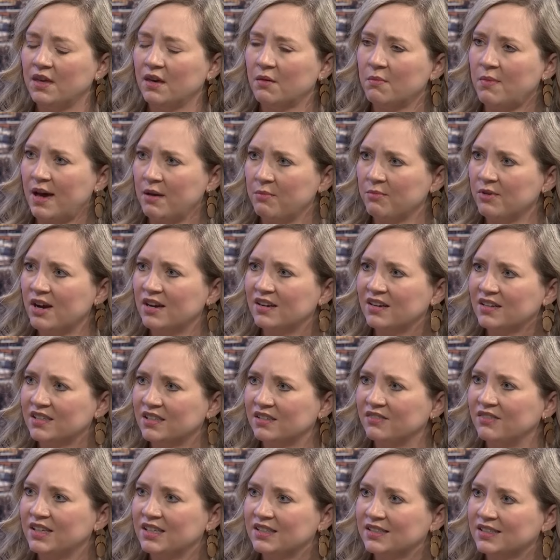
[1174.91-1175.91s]
be a byproduct
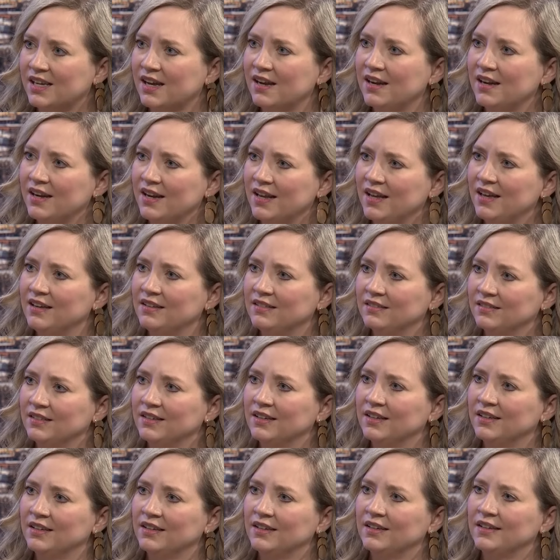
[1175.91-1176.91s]
of anxiety.
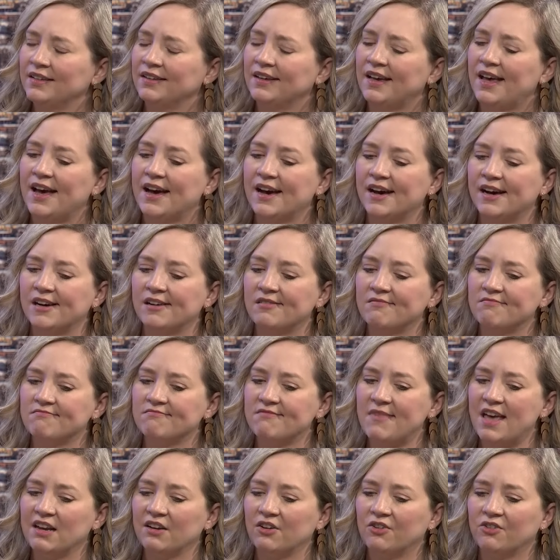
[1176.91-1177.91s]

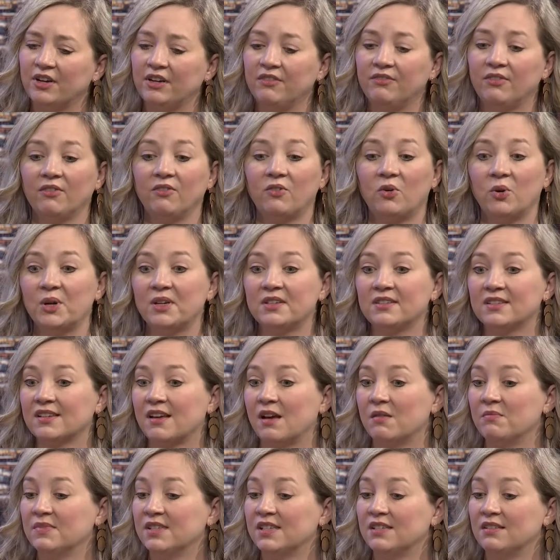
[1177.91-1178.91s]
And grief, of course,
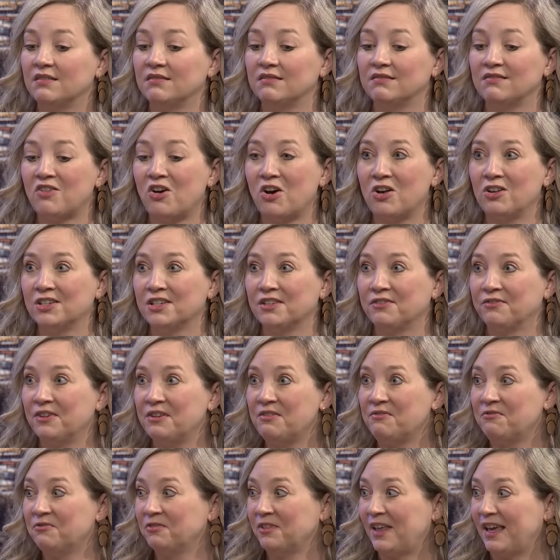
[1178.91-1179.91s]
comes in all
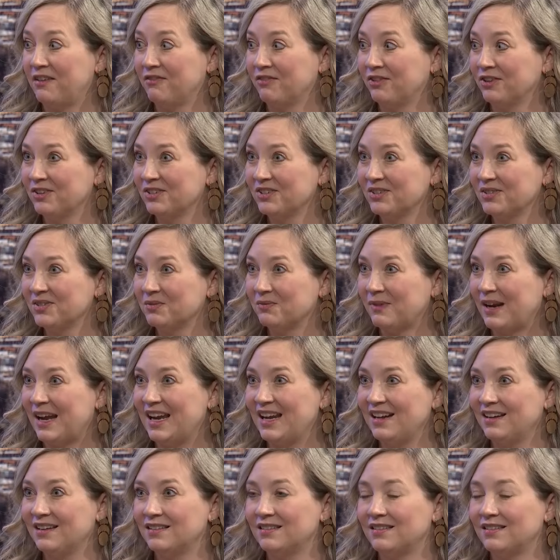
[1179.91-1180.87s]
different flavors, right?